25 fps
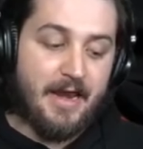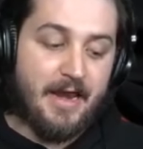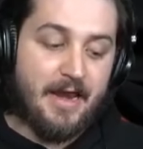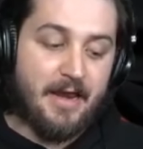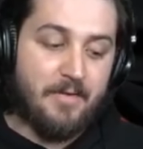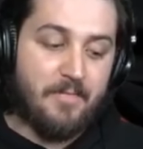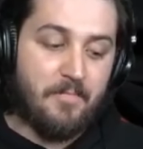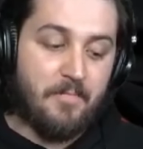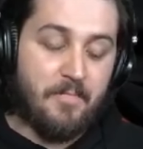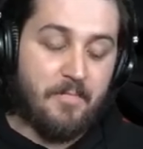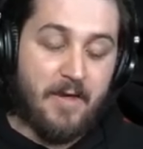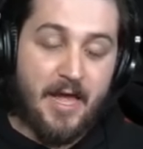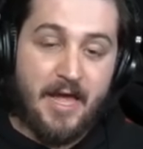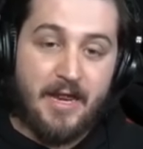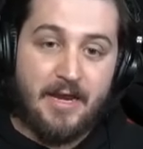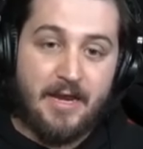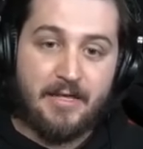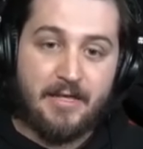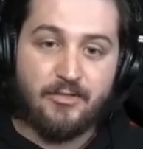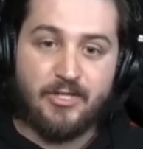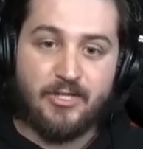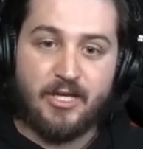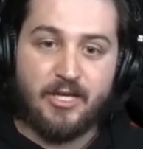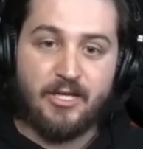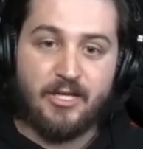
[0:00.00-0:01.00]
man,
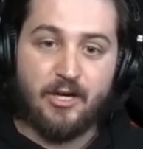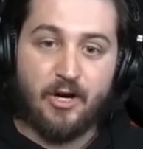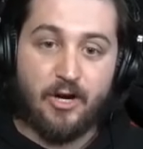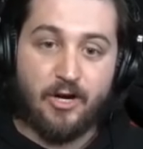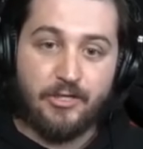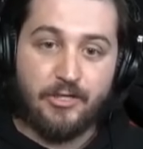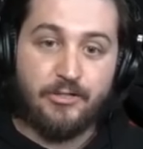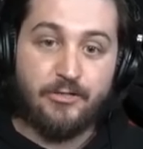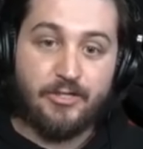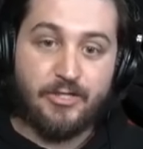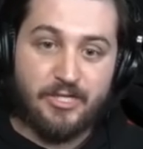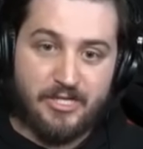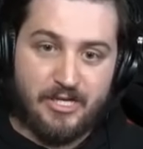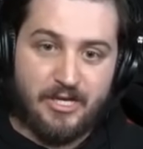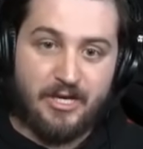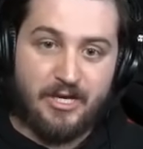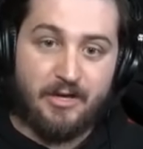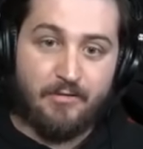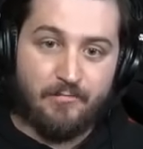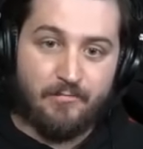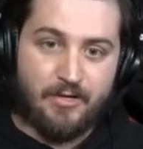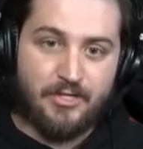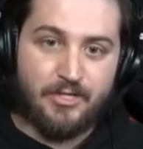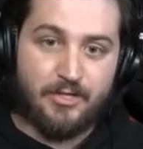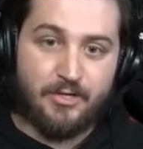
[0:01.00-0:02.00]
it's like, are you
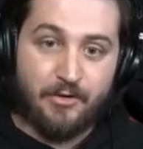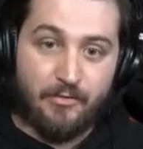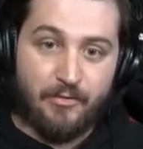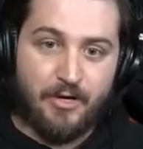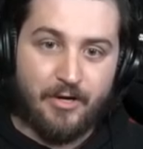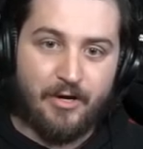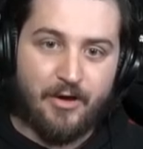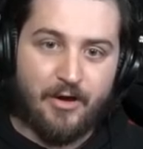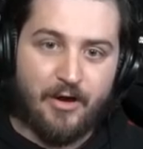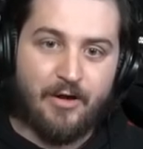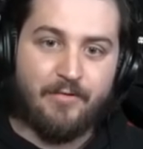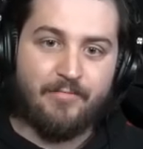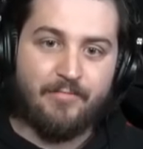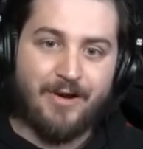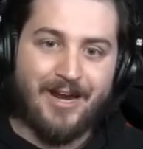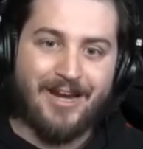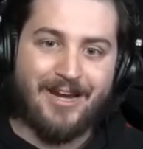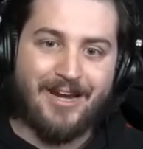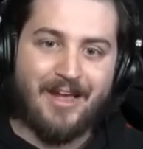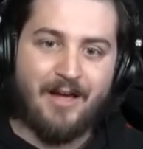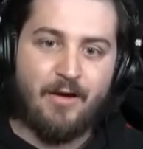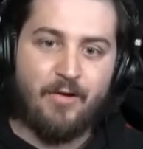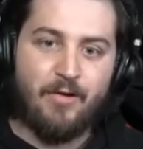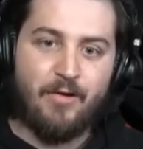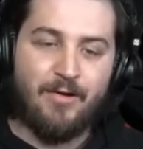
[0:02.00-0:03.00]
seeing what's going on right
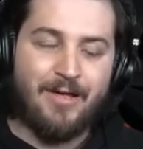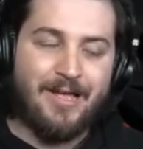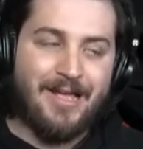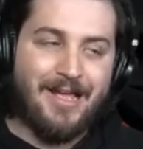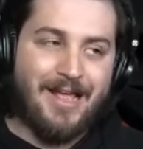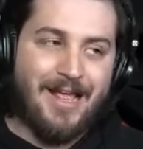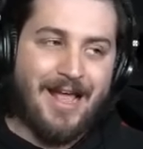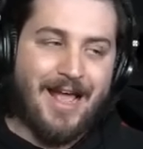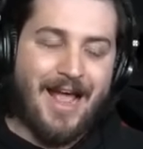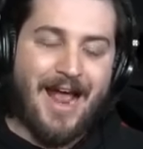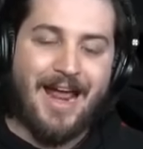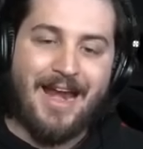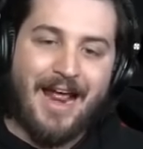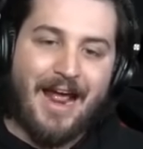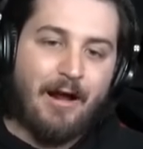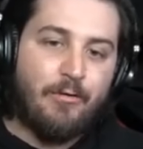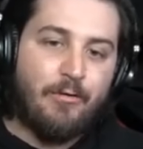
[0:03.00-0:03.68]
now? And I